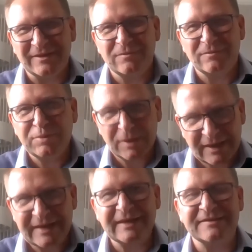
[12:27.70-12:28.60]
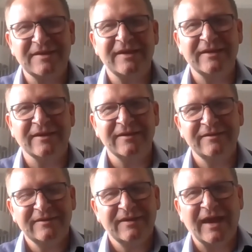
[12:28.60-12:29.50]
completely tailor
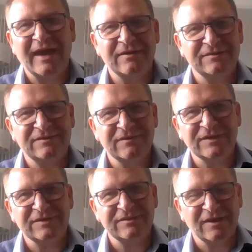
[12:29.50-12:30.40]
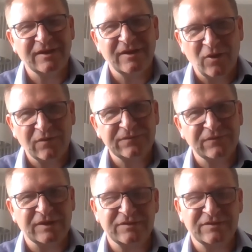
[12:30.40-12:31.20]
our service offering.